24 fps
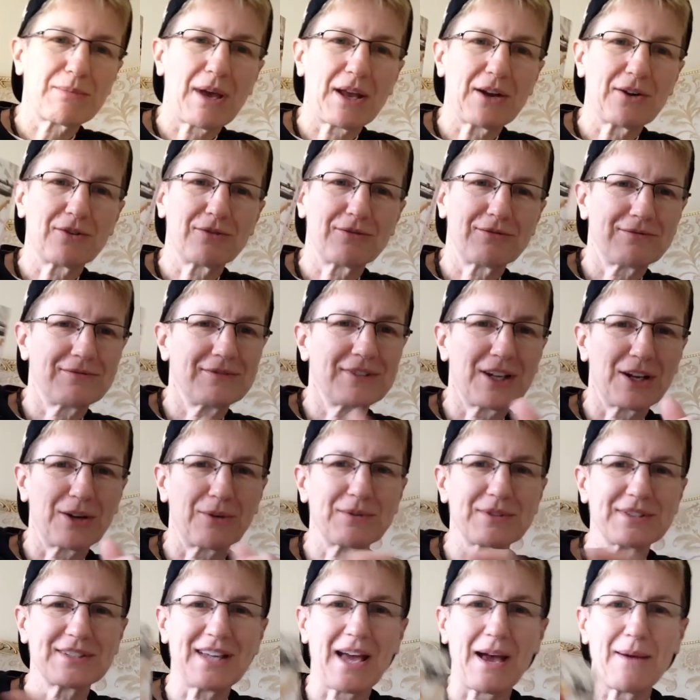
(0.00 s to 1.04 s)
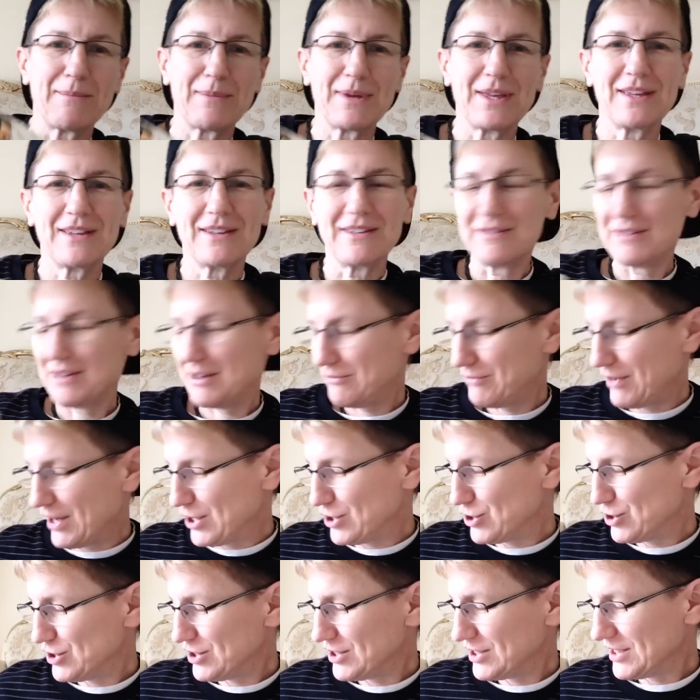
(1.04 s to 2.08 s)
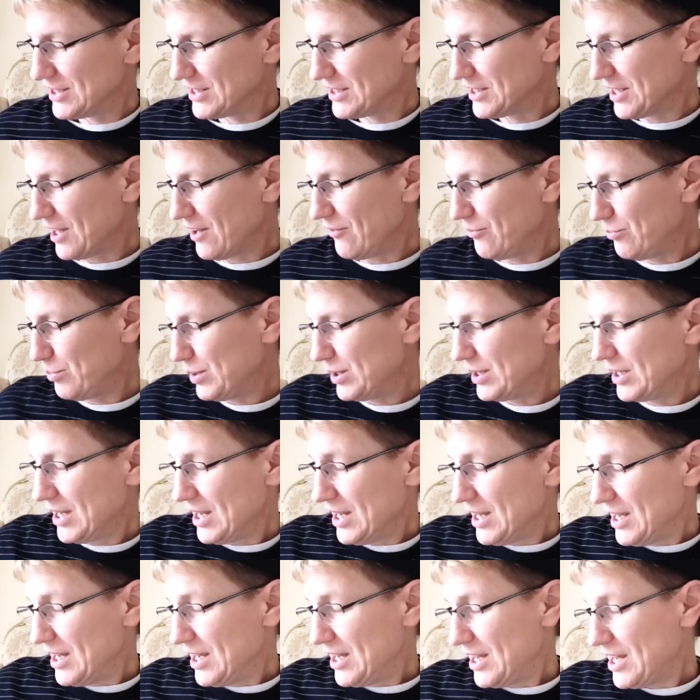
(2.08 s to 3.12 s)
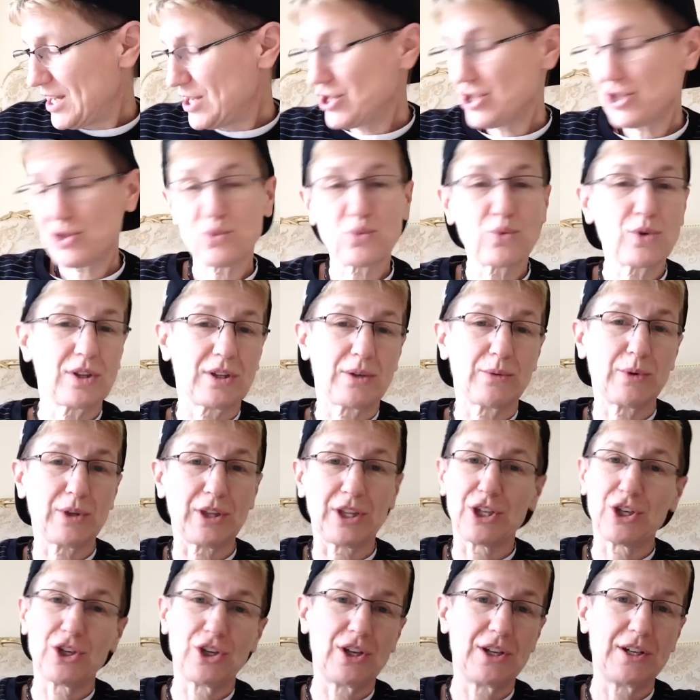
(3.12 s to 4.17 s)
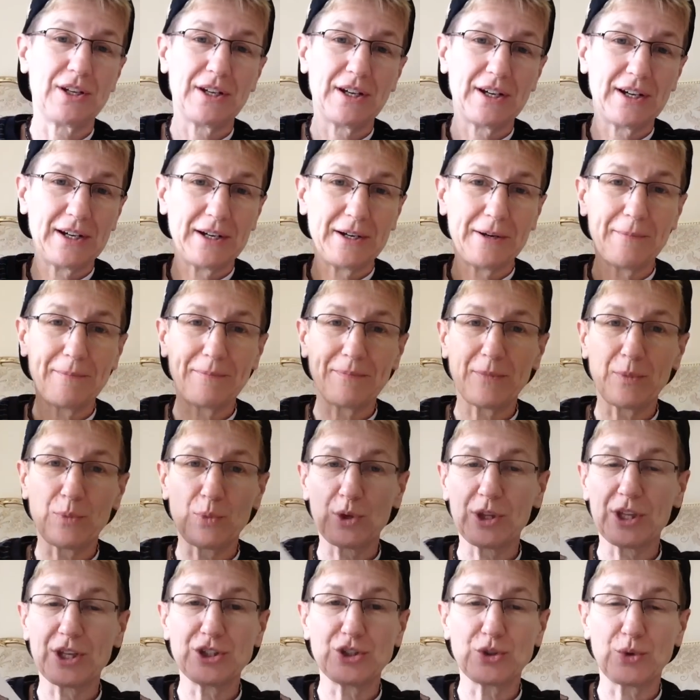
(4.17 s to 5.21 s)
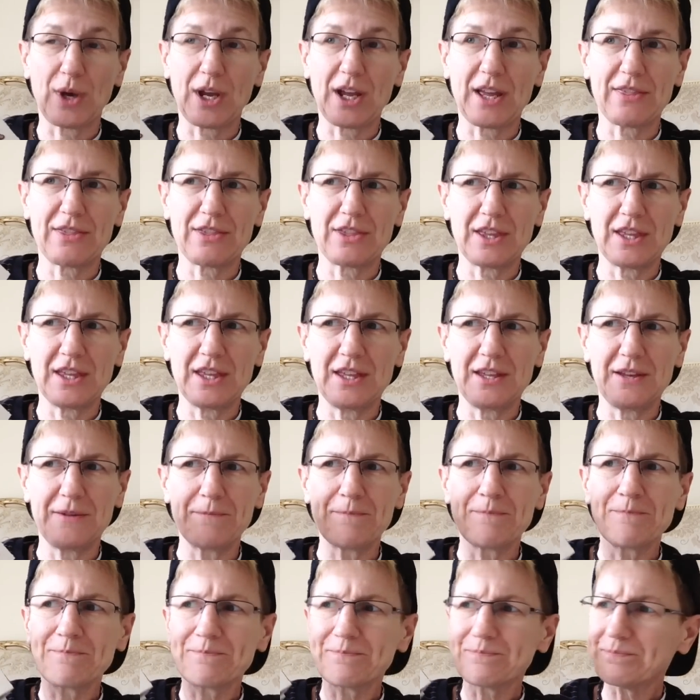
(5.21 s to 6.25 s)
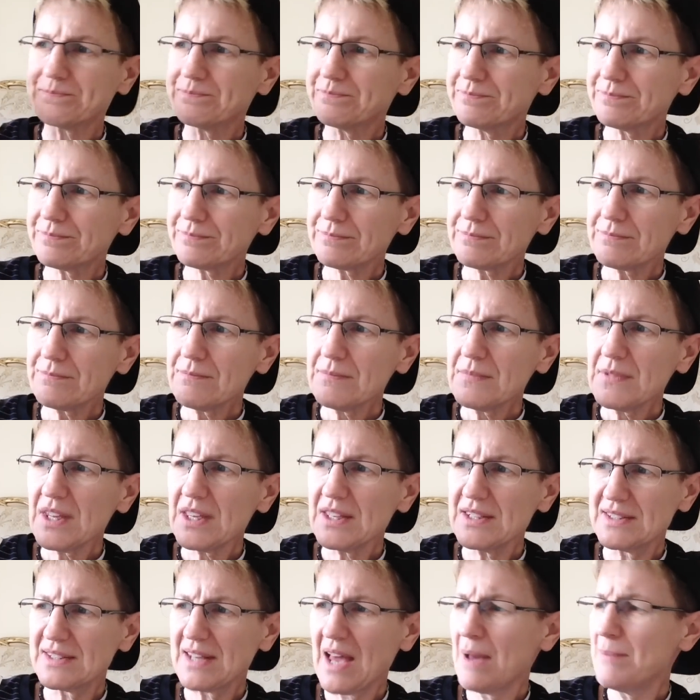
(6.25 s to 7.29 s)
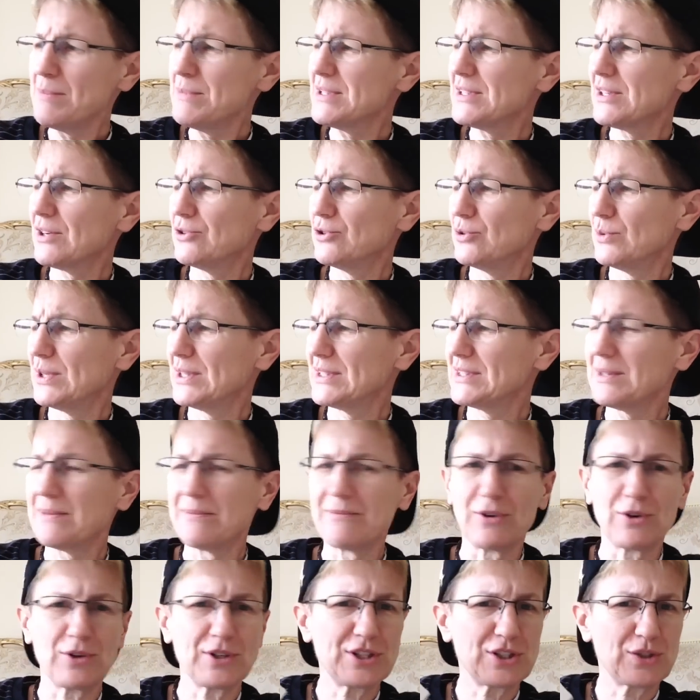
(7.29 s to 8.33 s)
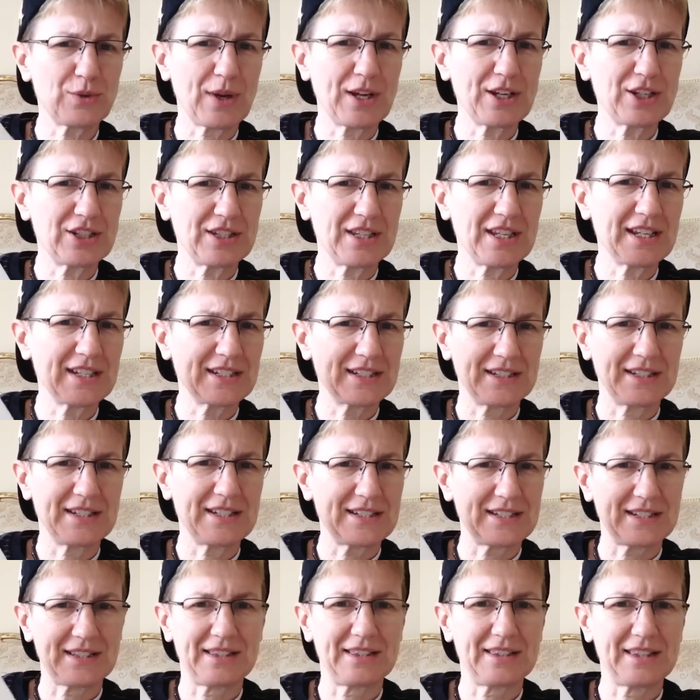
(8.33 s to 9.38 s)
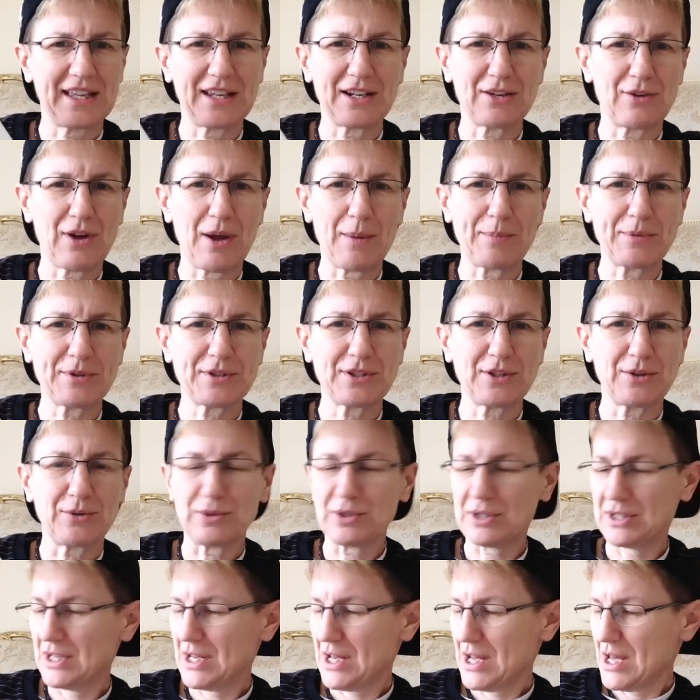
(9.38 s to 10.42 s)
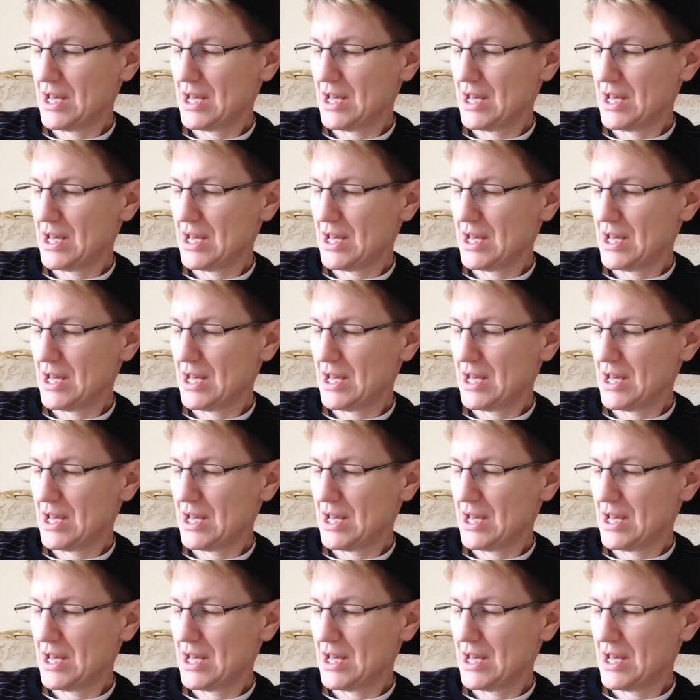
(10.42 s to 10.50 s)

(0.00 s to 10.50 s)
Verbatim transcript: matter you know zombie invasions and stuff. But it's just really really good. Um, I'm really enjoying it. The zombies are doing some very strange things in these later episodes.